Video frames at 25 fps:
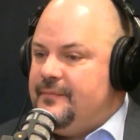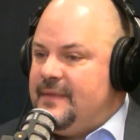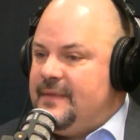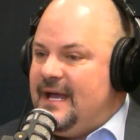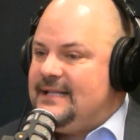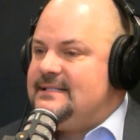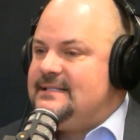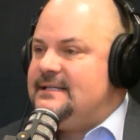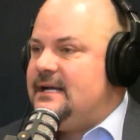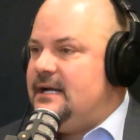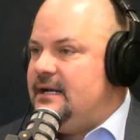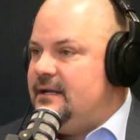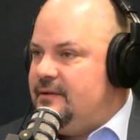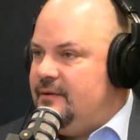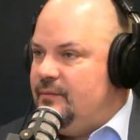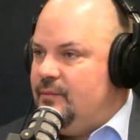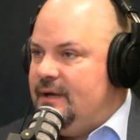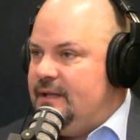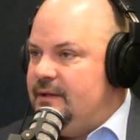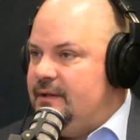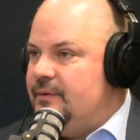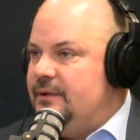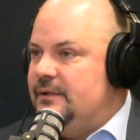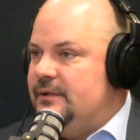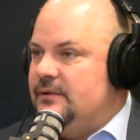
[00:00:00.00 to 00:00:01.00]
that's kind of the
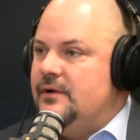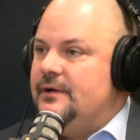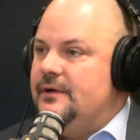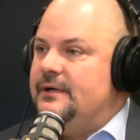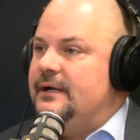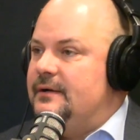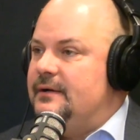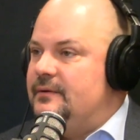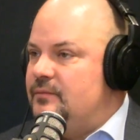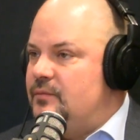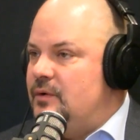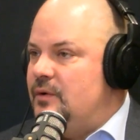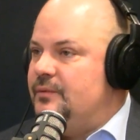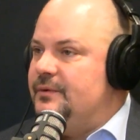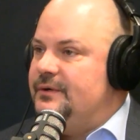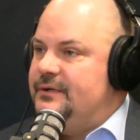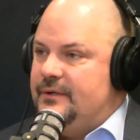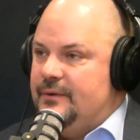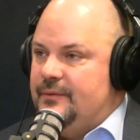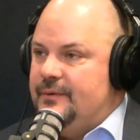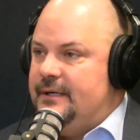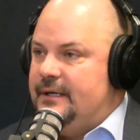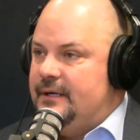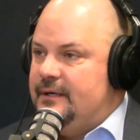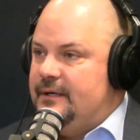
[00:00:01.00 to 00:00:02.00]
way that we look at what we're
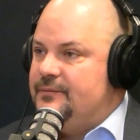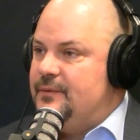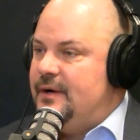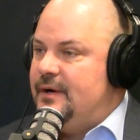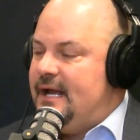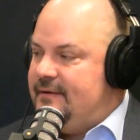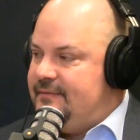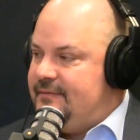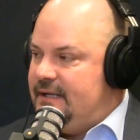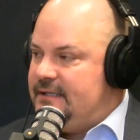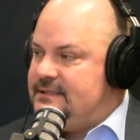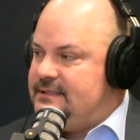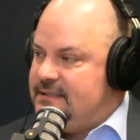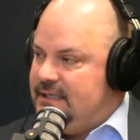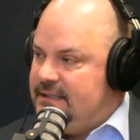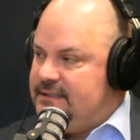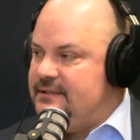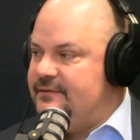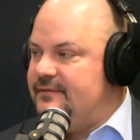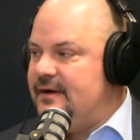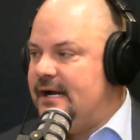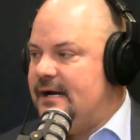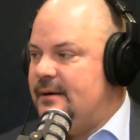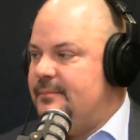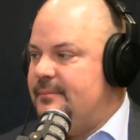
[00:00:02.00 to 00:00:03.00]
doing here. We have that
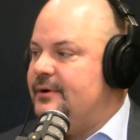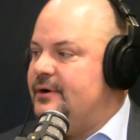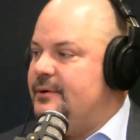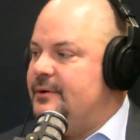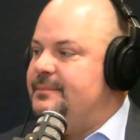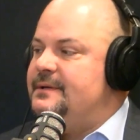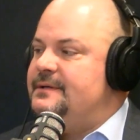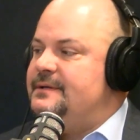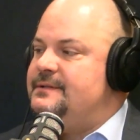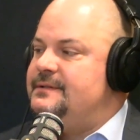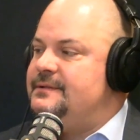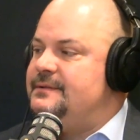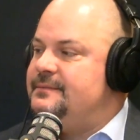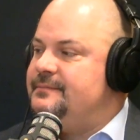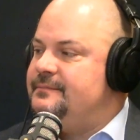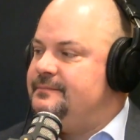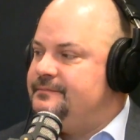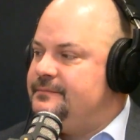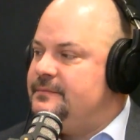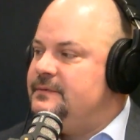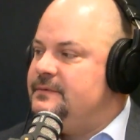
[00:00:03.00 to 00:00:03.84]
sense of higher purpose.